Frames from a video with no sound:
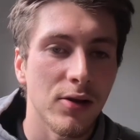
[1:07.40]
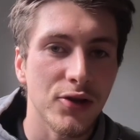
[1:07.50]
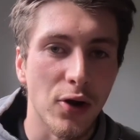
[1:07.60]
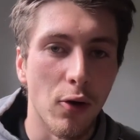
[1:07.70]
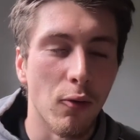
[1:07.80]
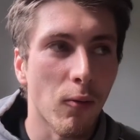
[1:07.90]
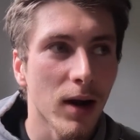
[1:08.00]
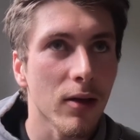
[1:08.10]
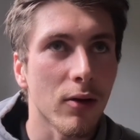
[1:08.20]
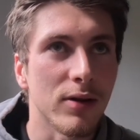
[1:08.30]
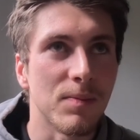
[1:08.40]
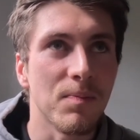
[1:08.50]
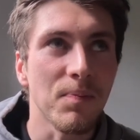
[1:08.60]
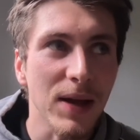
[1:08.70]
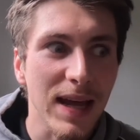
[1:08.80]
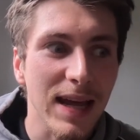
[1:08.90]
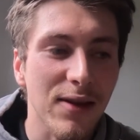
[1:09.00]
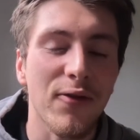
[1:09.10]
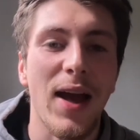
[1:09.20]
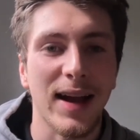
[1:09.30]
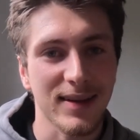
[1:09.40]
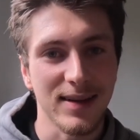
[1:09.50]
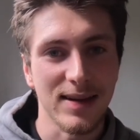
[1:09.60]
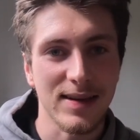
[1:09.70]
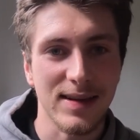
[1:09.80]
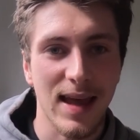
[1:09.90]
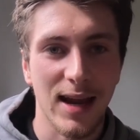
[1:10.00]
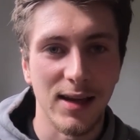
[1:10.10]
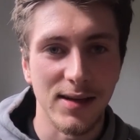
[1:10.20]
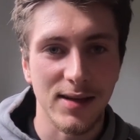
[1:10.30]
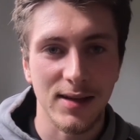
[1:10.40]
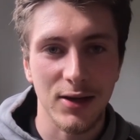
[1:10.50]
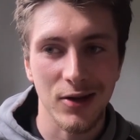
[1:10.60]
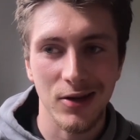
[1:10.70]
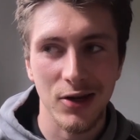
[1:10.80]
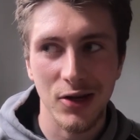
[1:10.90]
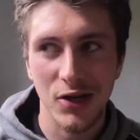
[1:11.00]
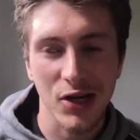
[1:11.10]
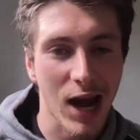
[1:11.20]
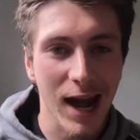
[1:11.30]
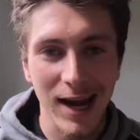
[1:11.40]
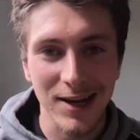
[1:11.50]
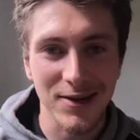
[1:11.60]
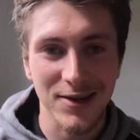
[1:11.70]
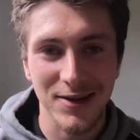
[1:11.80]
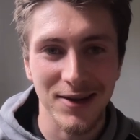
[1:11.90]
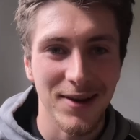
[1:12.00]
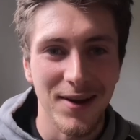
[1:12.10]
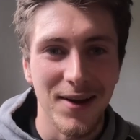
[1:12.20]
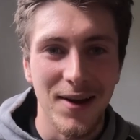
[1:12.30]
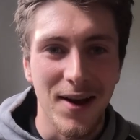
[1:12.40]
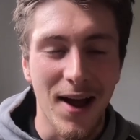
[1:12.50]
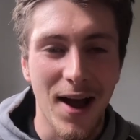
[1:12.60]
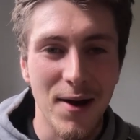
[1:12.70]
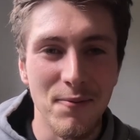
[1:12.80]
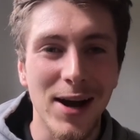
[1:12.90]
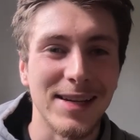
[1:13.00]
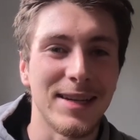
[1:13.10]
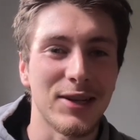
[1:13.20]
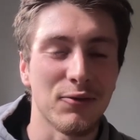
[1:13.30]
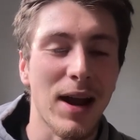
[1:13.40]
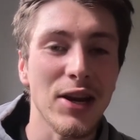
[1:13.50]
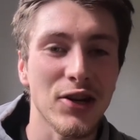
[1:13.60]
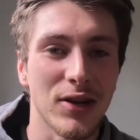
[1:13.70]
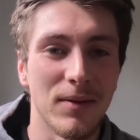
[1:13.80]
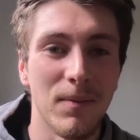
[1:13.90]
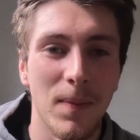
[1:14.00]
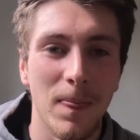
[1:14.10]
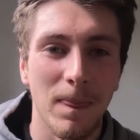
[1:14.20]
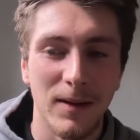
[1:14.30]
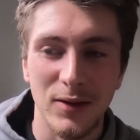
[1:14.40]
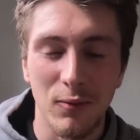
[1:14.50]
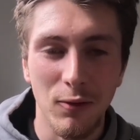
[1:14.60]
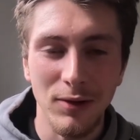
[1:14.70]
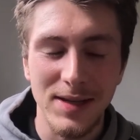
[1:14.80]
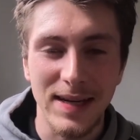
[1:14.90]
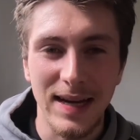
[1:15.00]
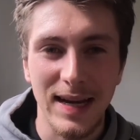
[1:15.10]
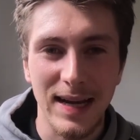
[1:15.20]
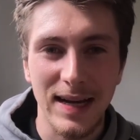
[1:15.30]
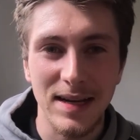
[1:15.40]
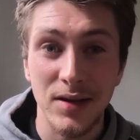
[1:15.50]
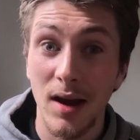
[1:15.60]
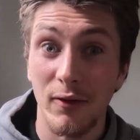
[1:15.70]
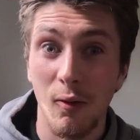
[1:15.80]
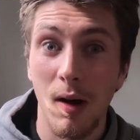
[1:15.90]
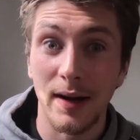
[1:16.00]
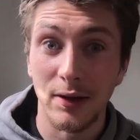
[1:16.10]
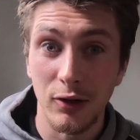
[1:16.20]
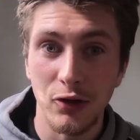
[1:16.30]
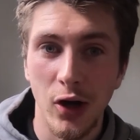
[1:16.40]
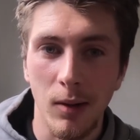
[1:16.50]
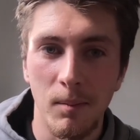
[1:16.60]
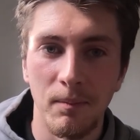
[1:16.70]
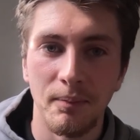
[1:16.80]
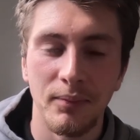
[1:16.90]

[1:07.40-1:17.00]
So one of those big factors that has changed my situation towards it is I've acquired a new job,